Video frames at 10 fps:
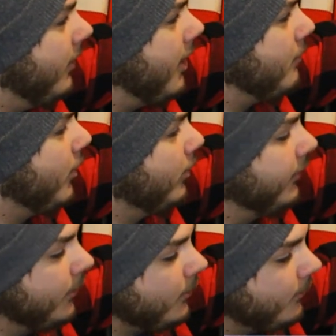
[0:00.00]
a lot more with
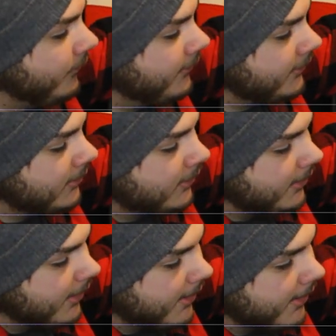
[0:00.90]
the gold.
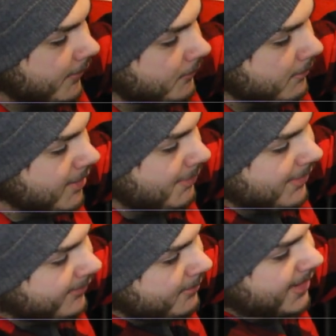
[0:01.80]
And maybe
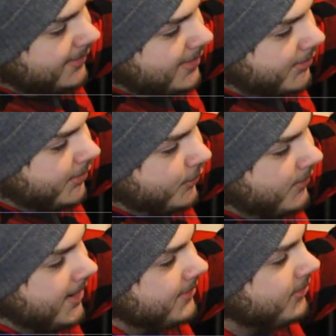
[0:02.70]
if they made this the
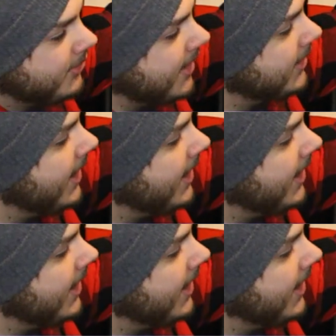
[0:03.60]
gray instead,